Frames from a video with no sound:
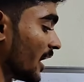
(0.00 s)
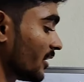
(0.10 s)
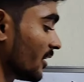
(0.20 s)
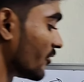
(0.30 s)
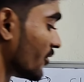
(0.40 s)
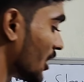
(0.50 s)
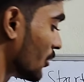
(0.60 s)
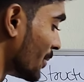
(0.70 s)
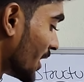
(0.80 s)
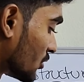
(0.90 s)
and we
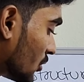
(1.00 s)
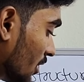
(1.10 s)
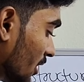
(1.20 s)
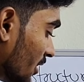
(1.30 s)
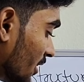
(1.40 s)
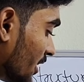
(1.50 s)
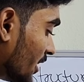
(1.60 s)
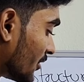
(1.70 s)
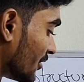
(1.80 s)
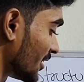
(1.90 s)
have bias over
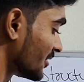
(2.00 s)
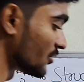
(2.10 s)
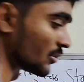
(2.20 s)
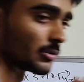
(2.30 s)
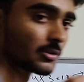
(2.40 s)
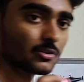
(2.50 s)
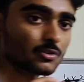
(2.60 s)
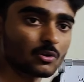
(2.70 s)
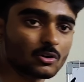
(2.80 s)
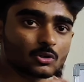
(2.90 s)
here for this node,
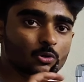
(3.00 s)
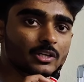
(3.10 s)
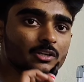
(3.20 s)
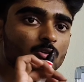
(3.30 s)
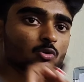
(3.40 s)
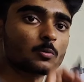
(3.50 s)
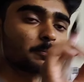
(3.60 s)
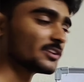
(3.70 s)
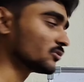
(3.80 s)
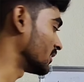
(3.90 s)
so total
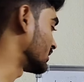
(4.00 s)
2 plus